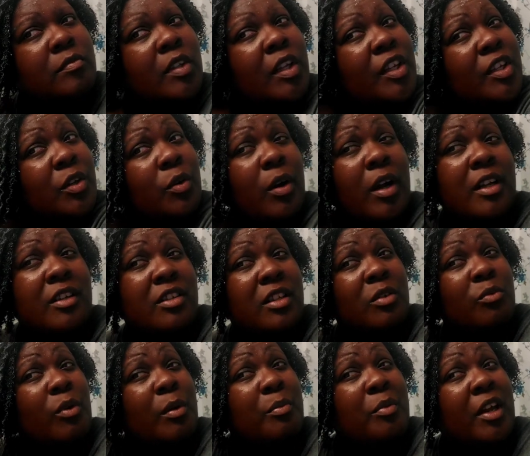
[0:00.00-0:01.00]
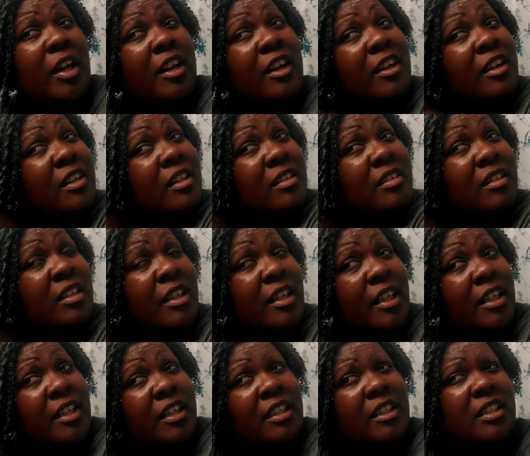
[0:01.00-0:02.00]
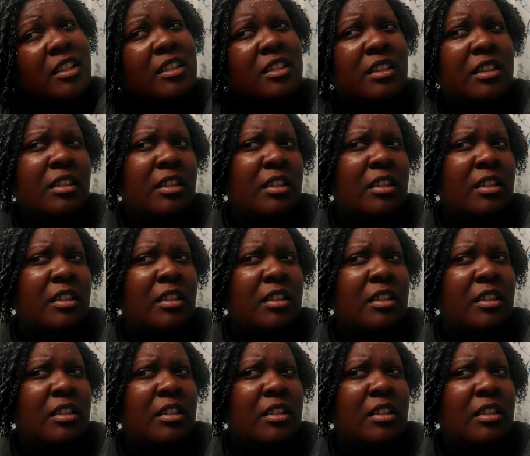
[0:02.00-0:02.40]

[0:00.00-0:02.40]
and you actually repair the hair,